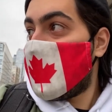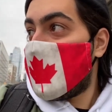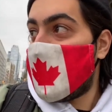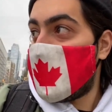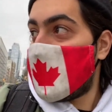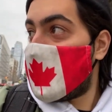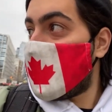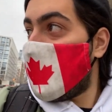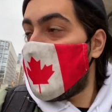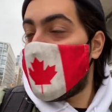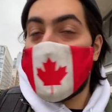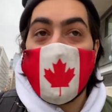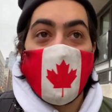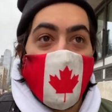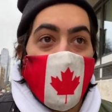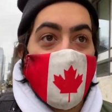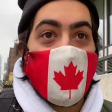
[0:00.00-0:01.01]
It's so
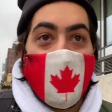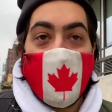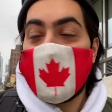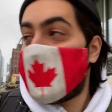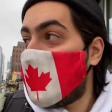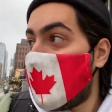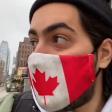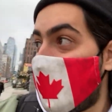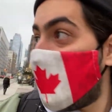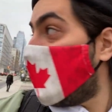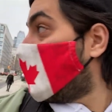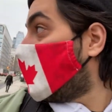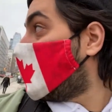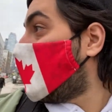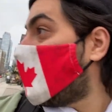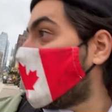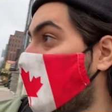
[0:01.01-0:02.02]
weird being downtown. I haven't
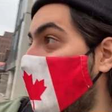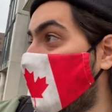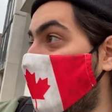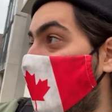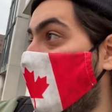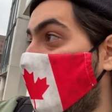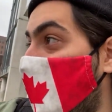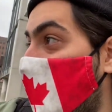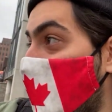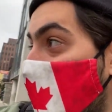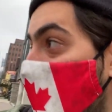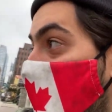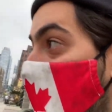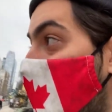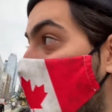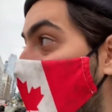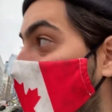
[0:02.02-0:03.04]
been downtown in a
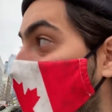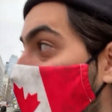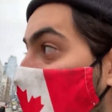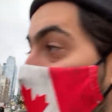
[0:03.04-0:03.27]
fucking minute.